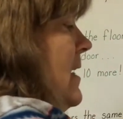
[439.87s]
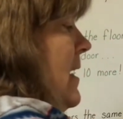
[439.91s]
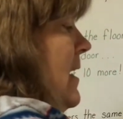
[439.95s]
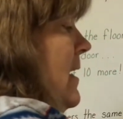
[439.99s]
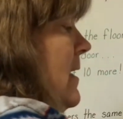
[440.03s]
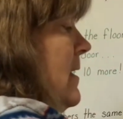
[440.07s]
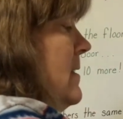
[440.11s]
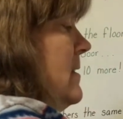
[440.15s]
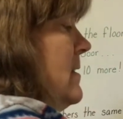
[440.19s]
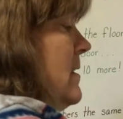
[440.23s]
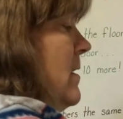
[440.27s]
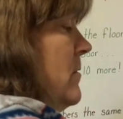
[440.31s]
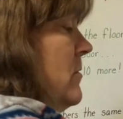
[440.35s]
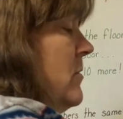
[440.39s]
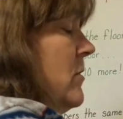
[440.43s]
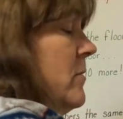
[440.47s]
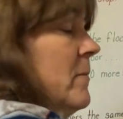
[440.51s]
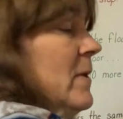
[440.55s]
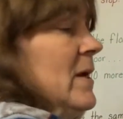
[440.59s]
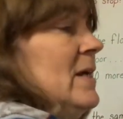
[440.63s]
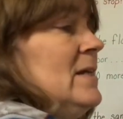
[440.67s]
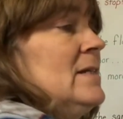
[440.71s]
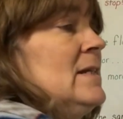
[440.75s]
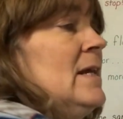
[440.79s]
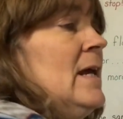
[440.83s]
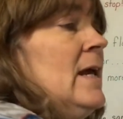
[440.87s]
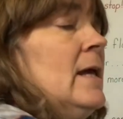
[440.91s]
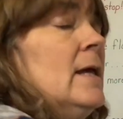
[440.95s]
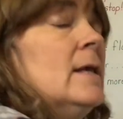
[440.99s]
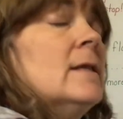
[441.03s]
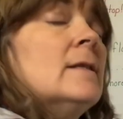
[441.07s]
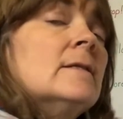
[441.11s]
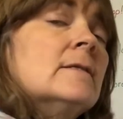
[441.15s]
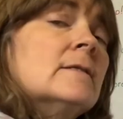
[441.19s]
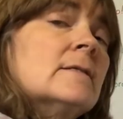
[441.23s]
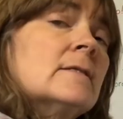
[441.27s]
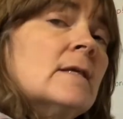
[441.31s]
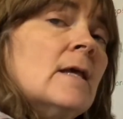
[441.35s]
tens under my
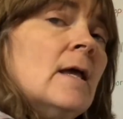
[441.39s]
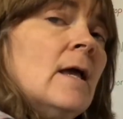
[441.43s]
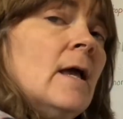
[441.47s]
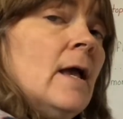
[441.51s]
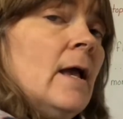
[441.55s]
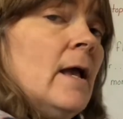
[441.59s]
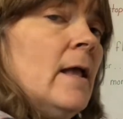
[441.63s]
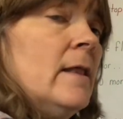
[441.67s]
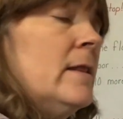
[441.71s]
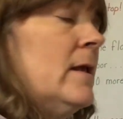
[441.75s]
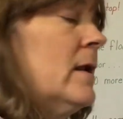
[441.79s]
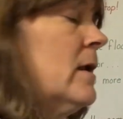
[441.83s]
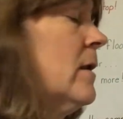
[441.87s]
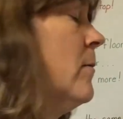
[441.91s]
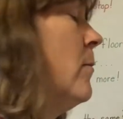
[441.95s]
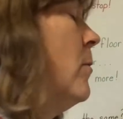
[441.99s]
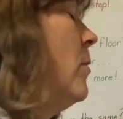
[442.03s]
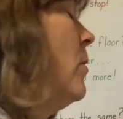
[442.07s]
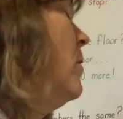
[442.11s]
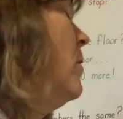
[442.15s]
tens, and then I'm